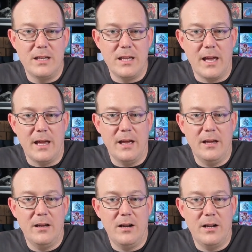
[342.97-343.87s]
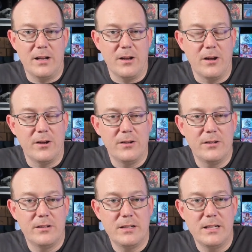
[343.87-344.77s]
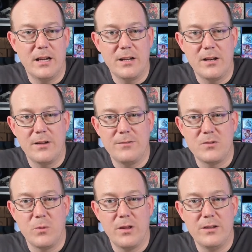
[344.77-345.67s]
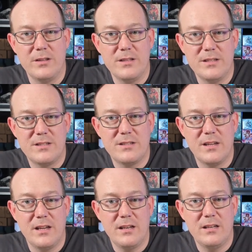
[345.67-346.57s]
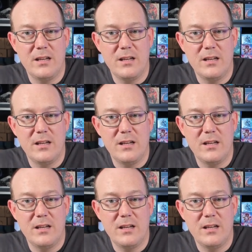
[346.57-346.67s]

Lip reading: Yeah, I don't know. I don't know if it's worth it in this set.